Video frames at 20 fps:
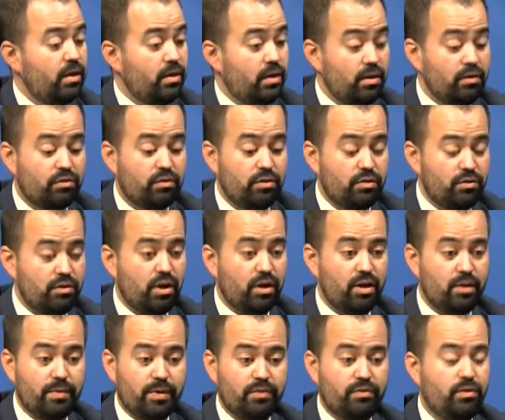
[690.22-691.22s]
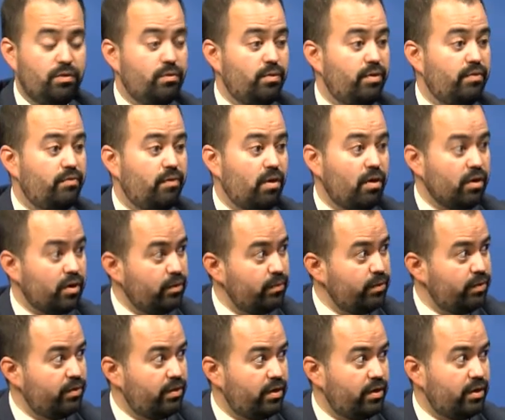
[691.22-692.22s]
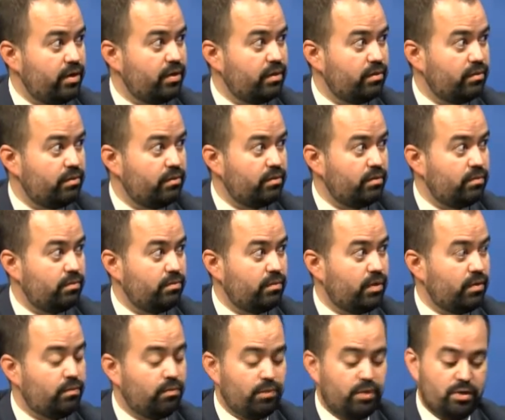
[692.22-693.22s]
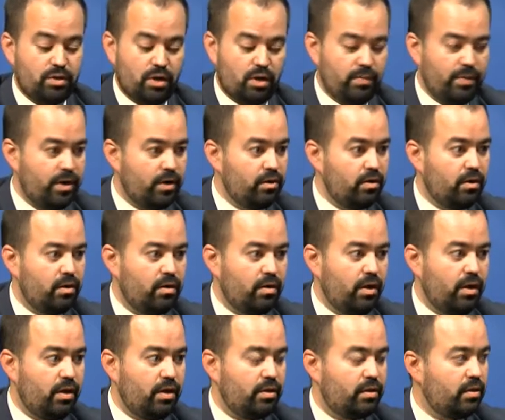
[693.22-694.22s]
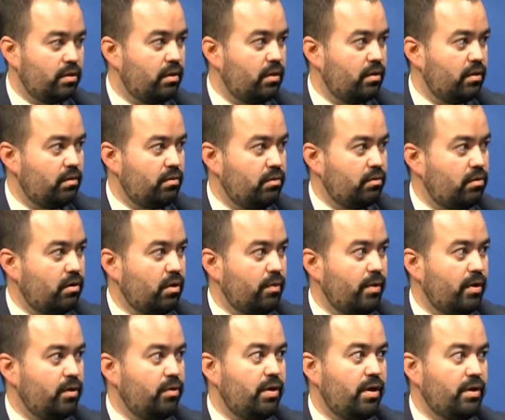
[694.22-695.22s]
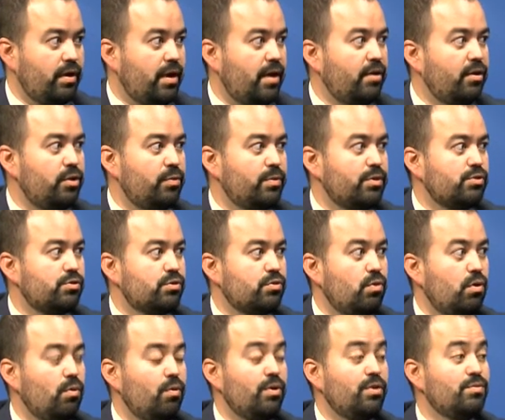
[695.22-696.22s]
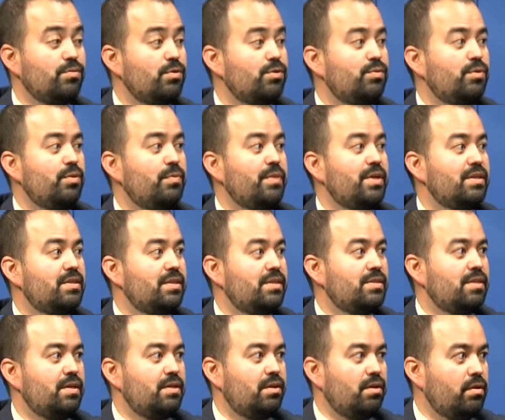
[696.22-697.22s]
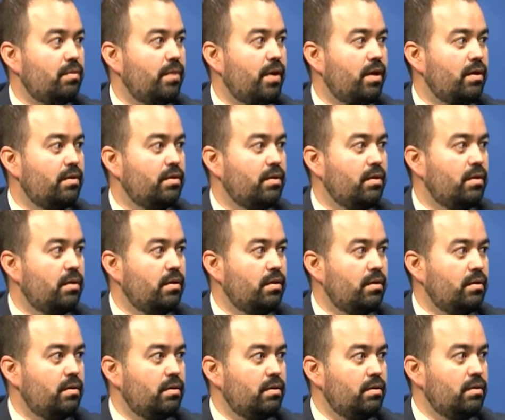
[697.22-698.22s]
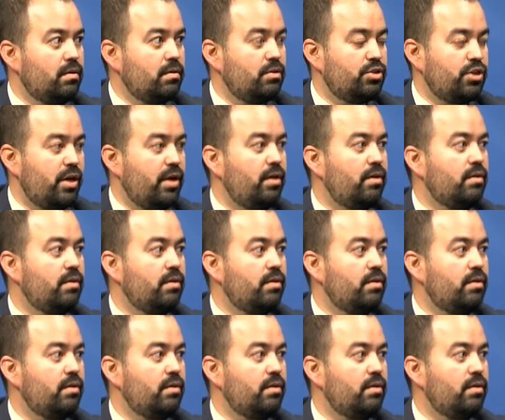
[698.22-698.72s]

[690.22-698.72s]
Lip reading: Yeah, so you're talking about, so if our community, and we talk about it you talk about go down to county commissioner's court, what's one of the biggest things they talk about? The jail.